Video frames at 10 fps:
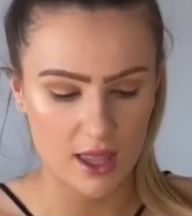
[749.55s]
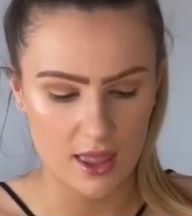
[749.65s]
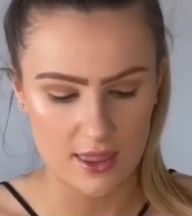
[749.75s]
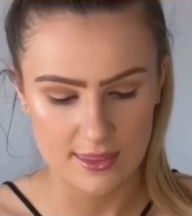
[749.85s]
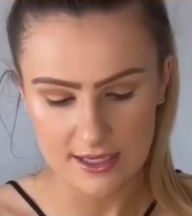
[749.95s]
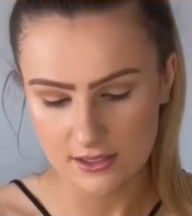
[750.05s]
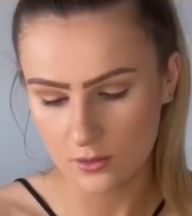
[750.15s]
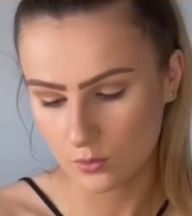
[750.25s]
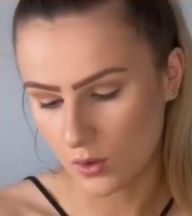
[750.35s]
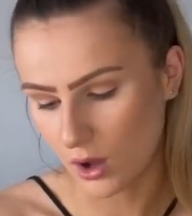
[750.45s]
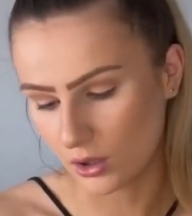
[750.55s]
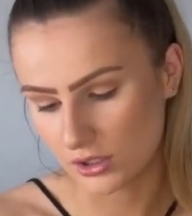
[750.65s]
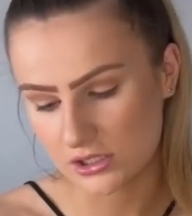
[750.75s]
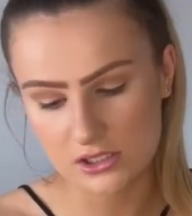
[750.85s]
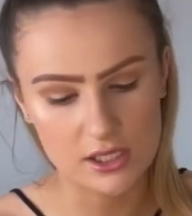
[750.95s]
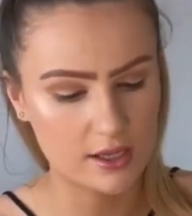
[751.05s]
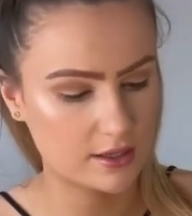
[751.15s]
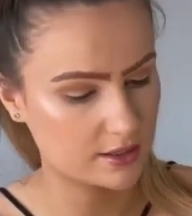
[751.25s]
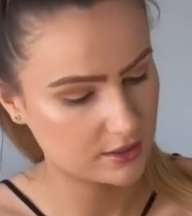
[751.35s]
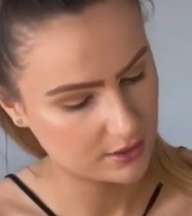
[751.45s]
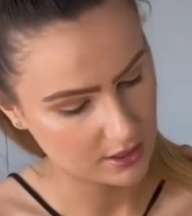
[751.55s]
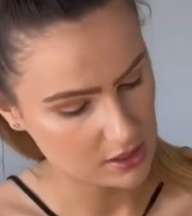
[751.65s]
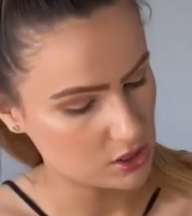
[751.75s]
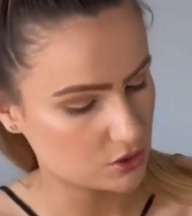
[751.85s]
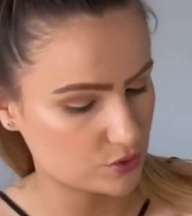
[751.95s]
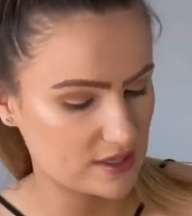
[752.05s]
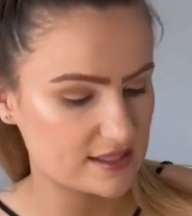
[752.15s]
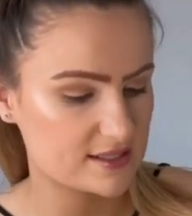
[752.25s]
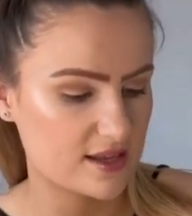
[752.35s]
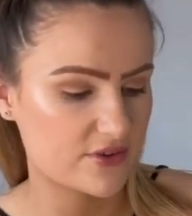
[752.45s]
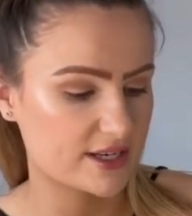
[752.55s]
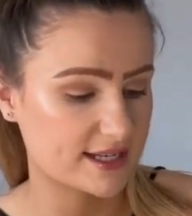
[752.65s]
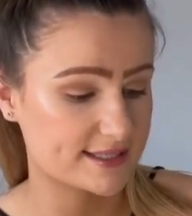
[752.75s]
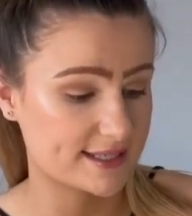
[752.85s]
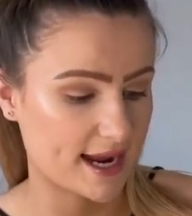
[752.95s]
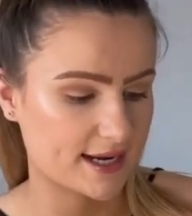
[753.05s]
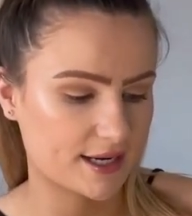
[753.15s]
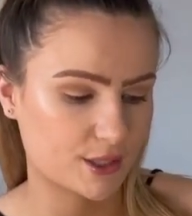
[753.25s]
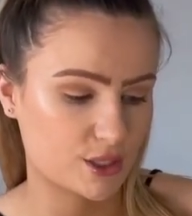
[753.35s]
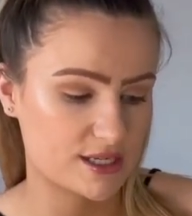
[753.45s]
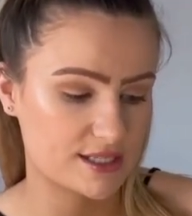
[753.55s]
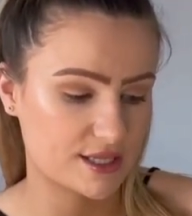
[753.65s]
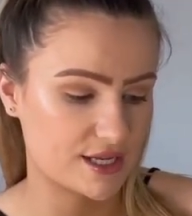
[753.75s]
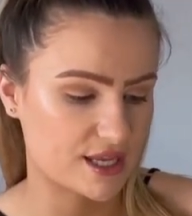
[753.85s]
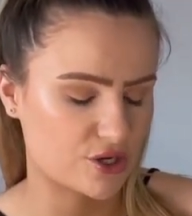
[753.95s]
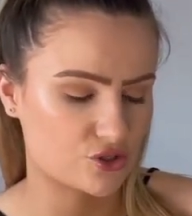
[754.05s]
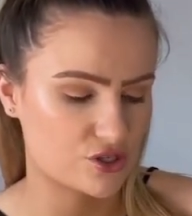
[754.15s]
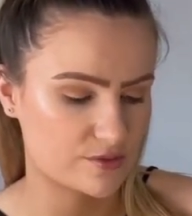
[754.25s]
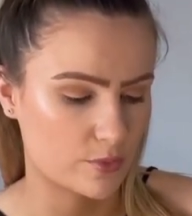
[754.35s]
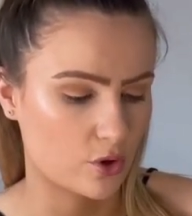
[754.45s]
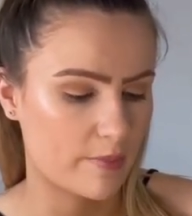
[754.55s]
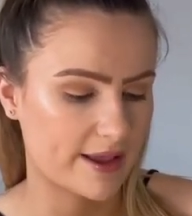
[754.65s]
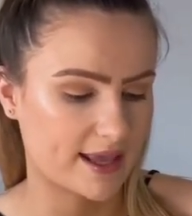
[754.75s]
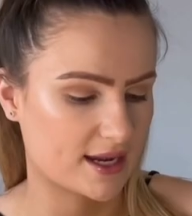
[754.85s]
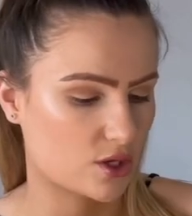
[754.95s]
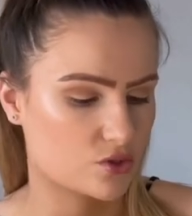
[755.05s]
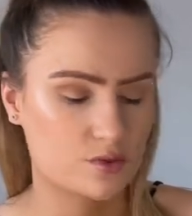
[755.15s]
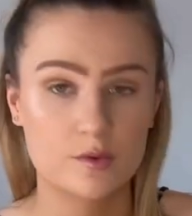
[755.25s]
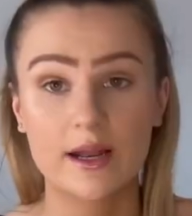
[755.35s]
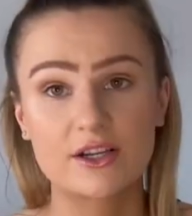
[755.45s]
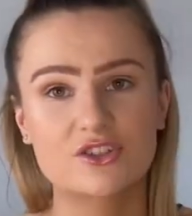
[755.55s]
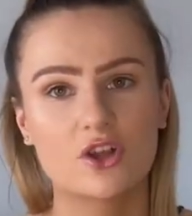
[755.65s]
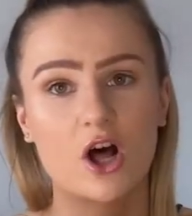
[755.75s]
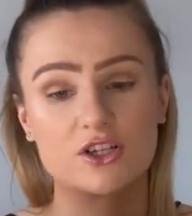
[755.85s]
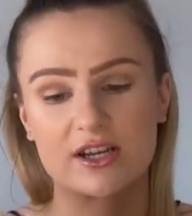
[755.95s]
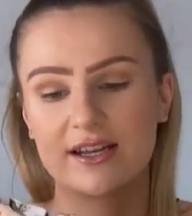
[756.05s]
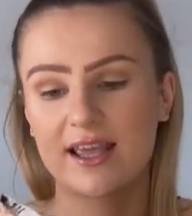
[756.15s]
And this was 27.99 and I got it in a size extra small but again it goes up to an extra large and